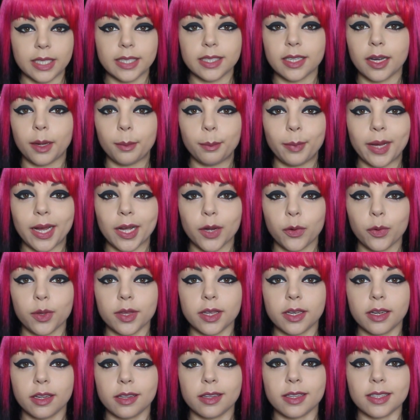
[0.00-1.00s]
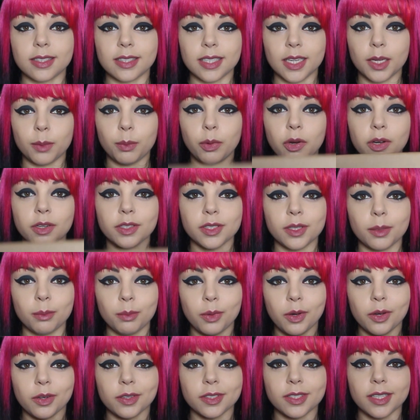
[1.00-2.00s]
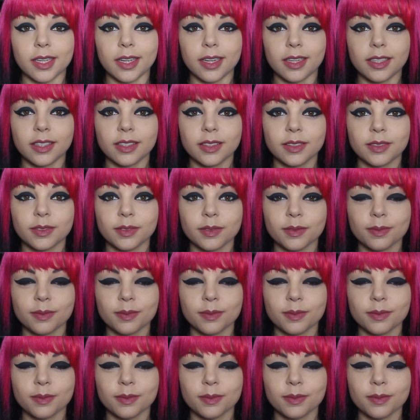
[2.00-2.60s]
And I'm back with another ZBOX unboxing.